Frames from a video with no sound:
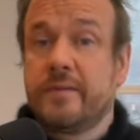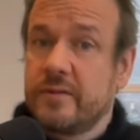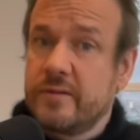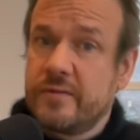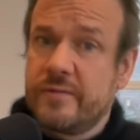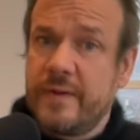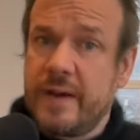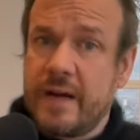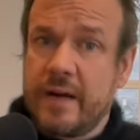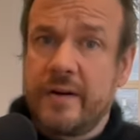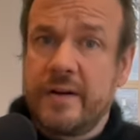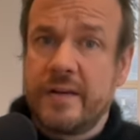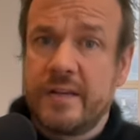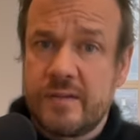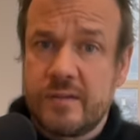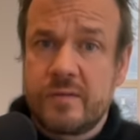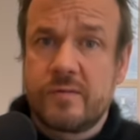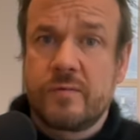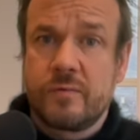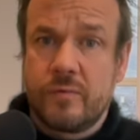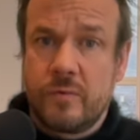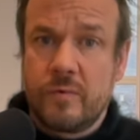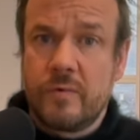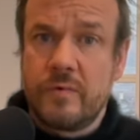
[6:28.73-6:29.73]
There's
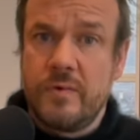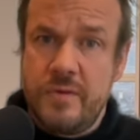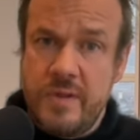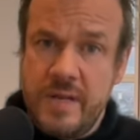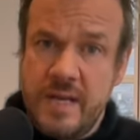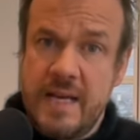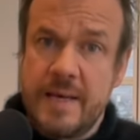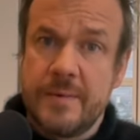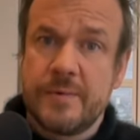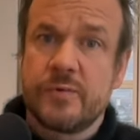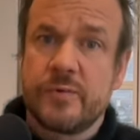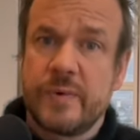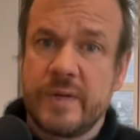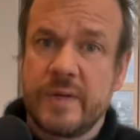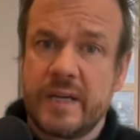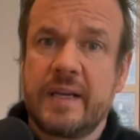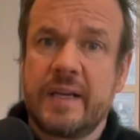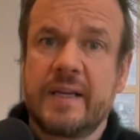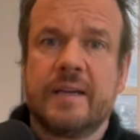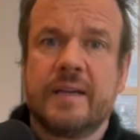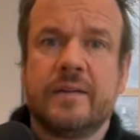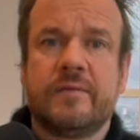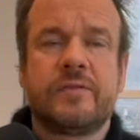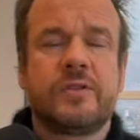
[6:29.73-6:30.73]
various names we
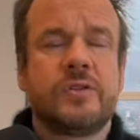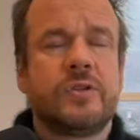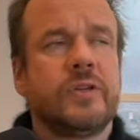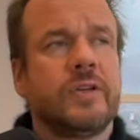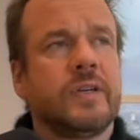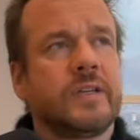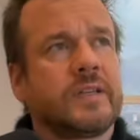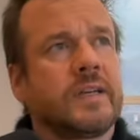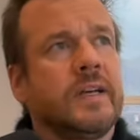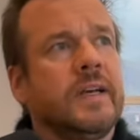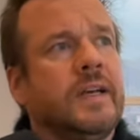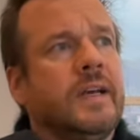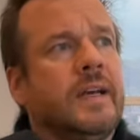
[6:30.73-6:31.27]
could give to it.